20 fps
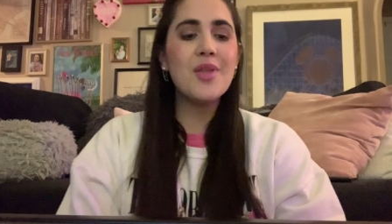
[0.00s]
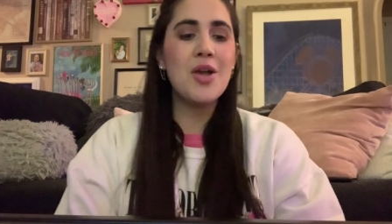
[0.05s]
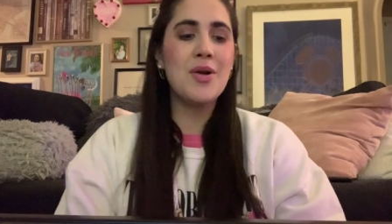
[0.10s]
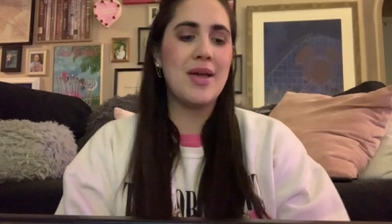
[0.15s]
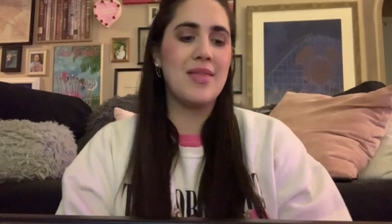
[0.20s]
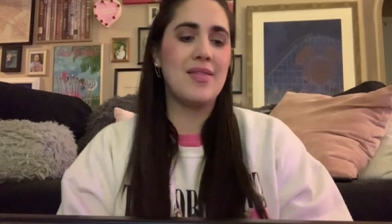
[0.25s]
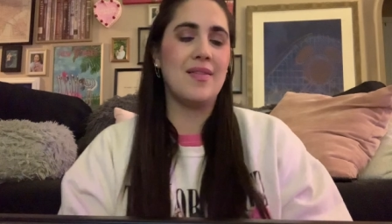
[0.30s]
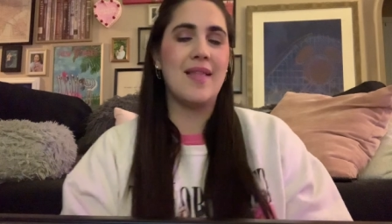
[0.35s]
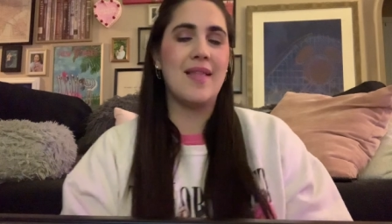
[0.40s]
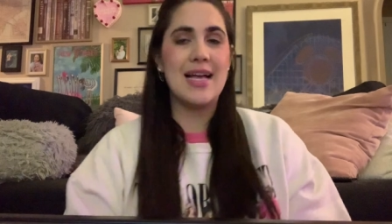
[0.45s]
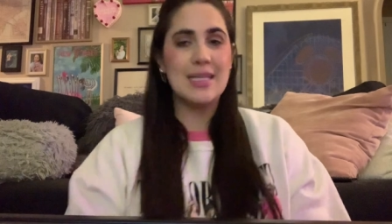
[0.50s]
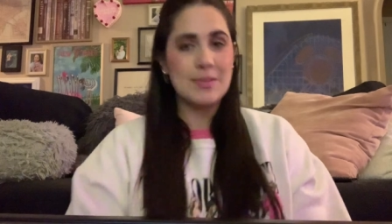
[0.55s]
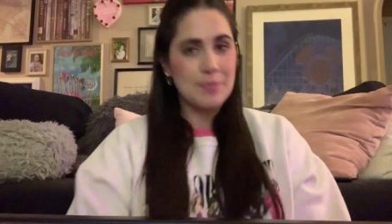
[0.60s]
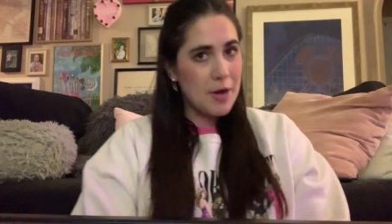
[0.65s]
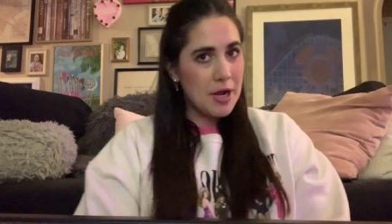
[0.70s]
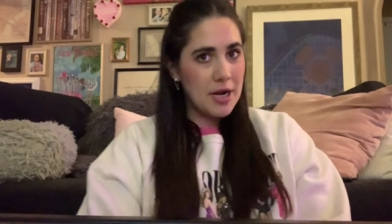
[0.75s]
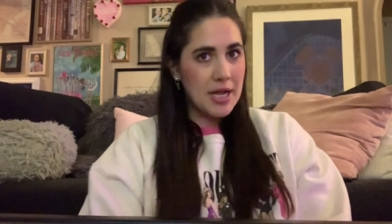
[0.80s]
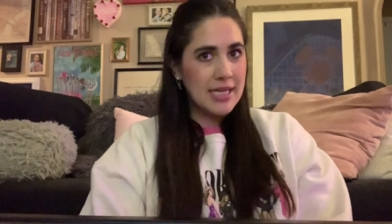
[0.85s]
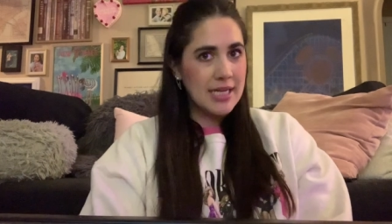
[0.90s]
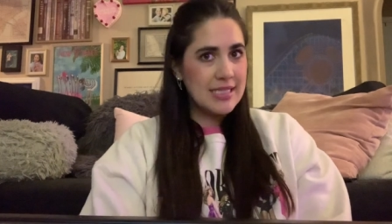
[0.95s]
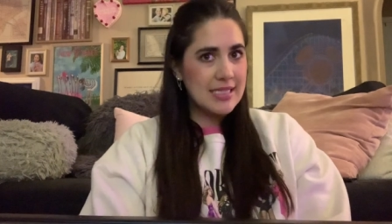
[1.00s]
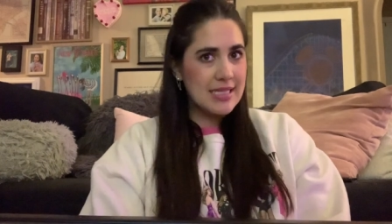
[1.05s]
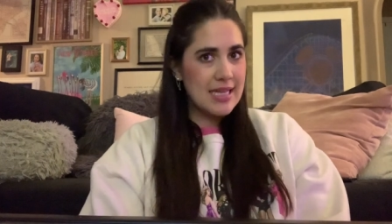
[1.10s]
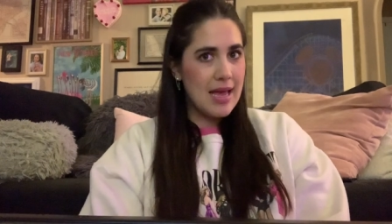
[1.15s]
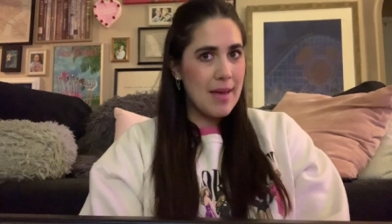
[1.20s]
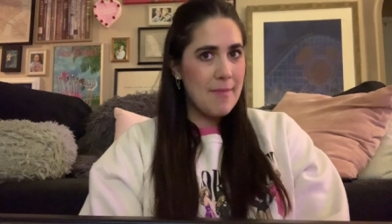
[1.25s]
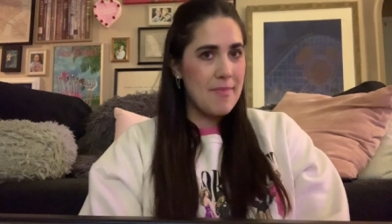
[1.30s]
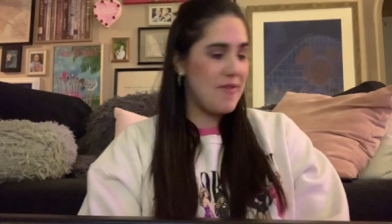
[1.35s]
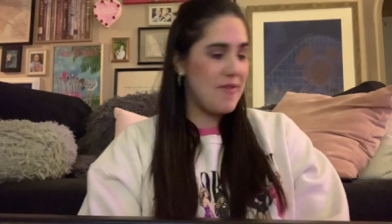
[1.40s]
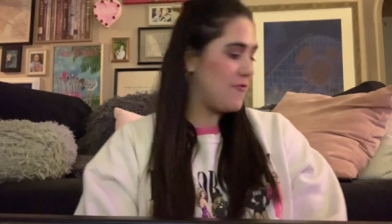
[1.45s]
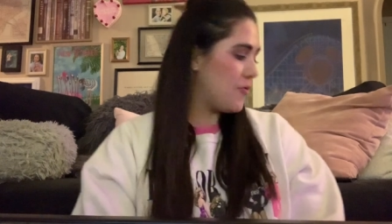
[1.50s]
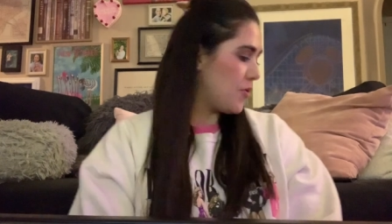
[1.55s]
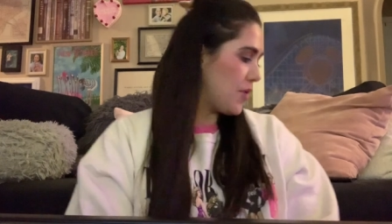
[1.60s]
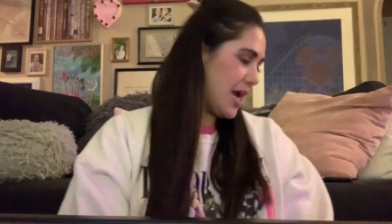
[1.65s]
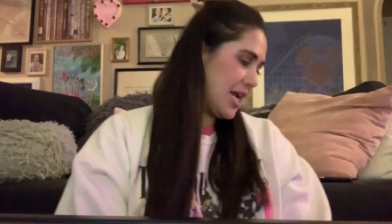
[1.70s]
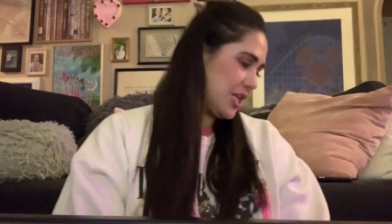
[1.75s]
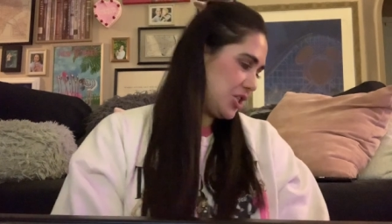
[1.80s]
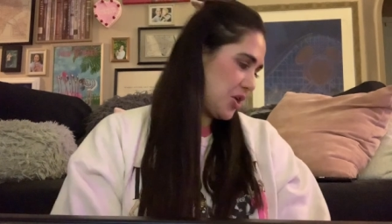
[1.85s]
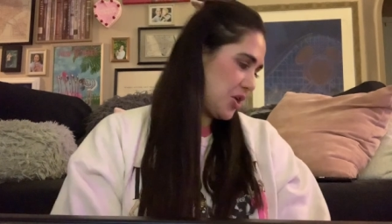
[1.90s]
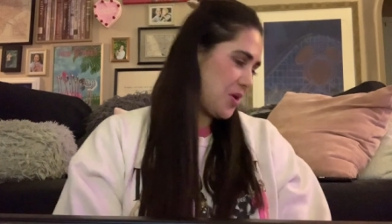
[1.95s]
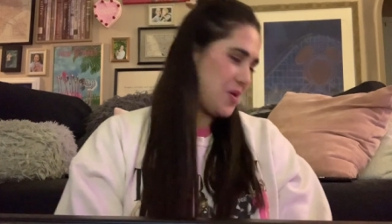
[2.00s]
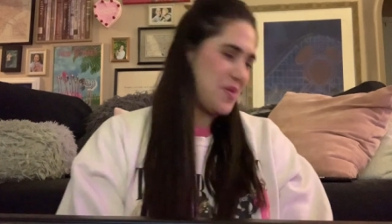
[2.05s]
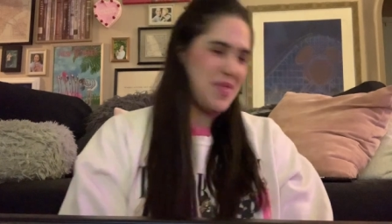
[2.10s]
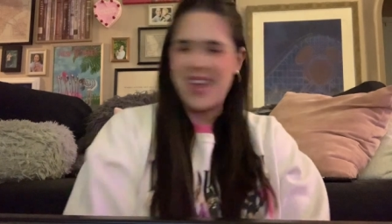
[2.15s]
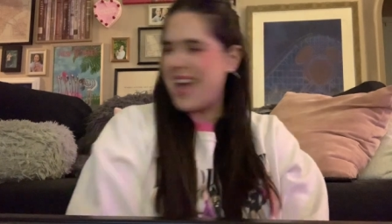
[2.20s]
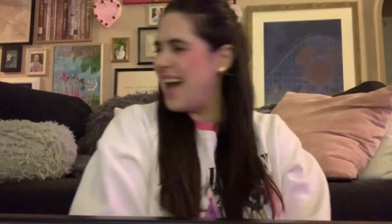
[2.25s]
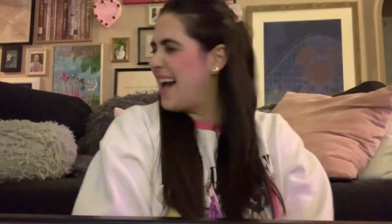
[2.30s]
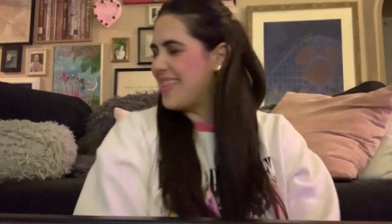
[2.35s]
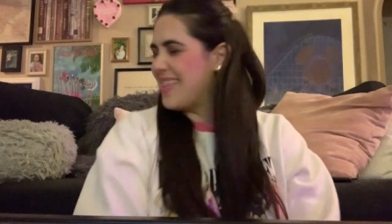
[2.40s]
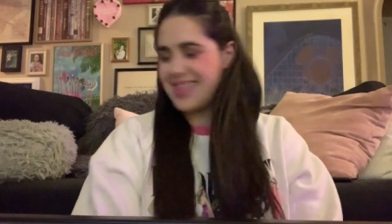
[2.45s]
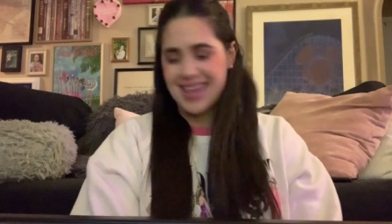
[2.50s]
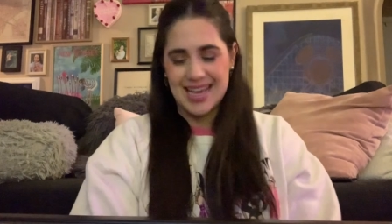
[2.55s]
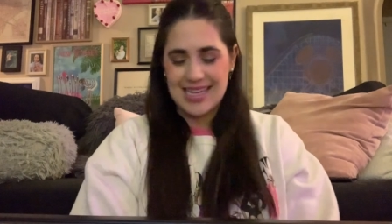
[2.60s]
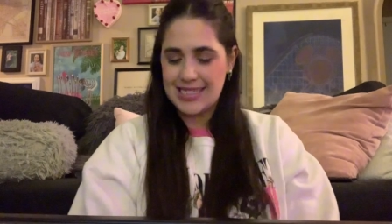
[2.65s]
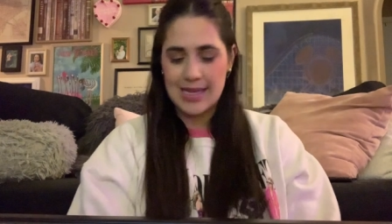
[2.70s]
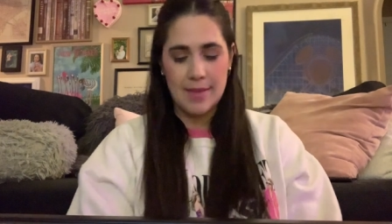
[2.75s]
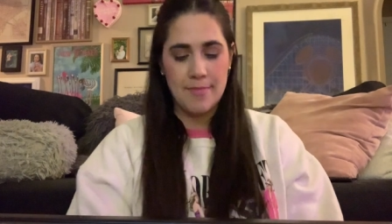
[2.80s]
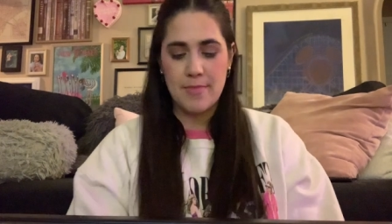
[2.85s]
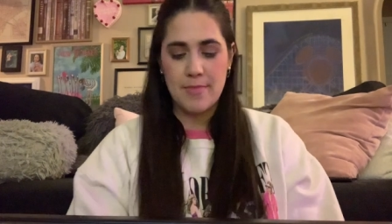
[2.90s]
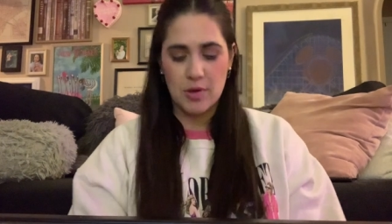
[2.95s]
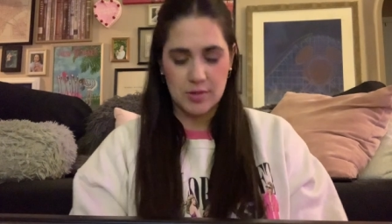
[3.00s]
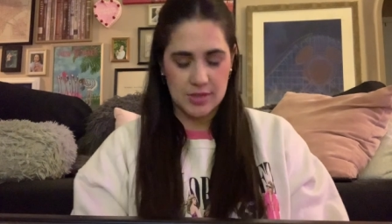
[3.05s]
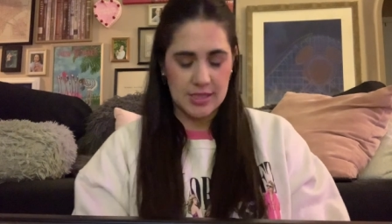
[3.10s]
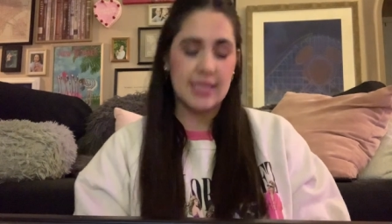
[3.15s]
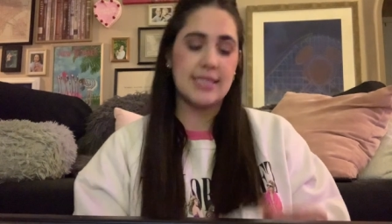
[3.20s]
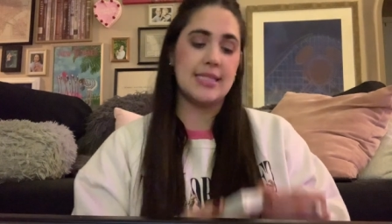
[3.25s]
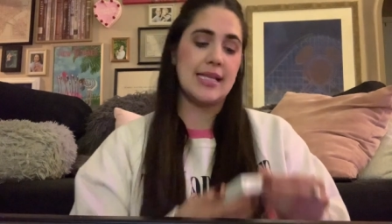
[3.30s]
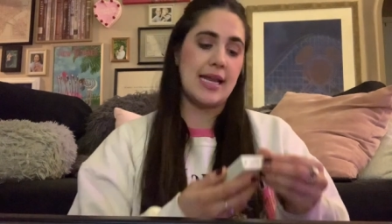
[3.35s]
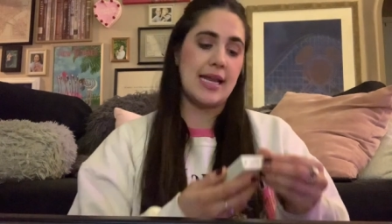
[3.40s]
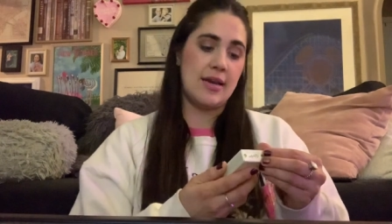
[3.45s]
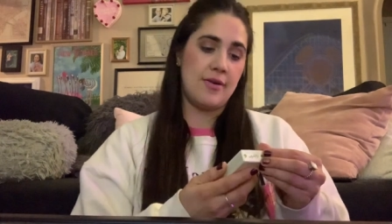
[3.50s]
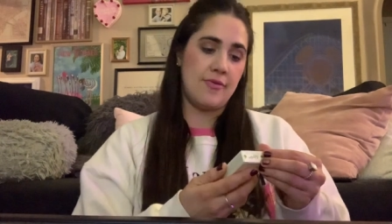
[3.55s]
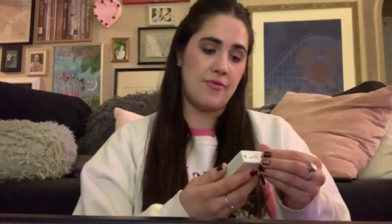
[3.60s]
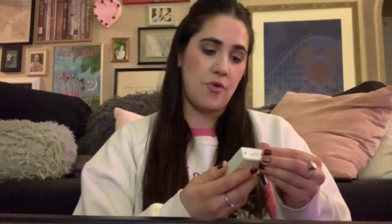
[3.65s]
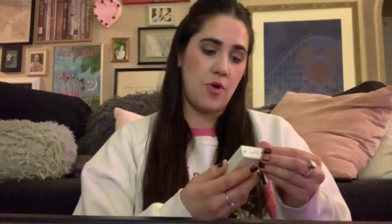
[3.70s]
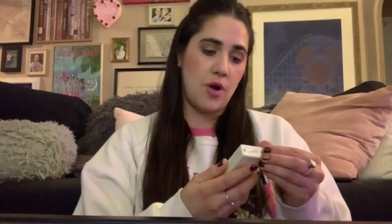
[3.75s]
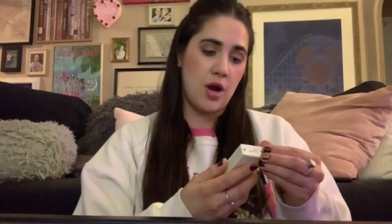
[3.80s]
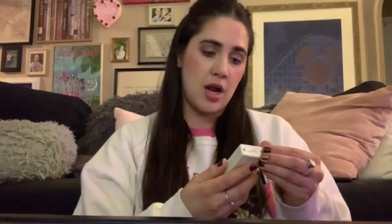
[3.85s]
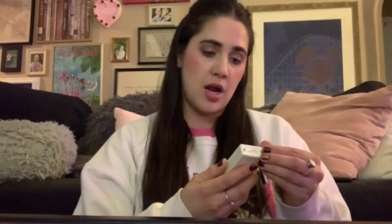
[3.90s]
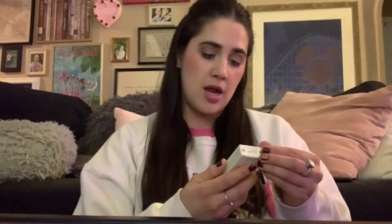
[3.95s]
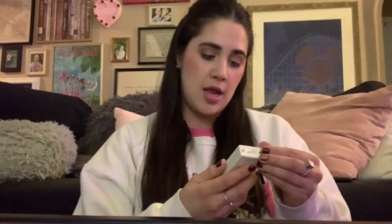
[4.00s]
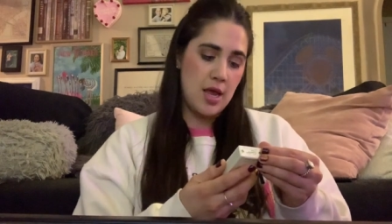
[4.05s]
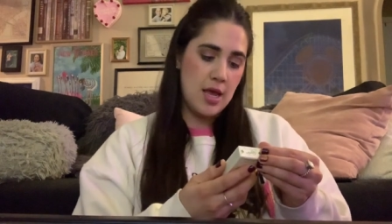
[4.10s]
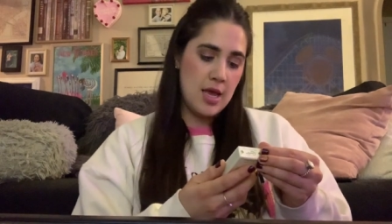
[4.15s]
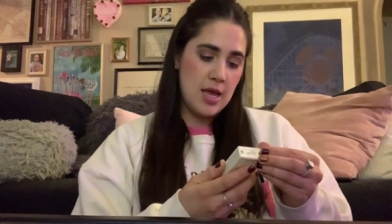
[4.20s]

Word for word: Okay, the last product before I show you the things I'm most excited for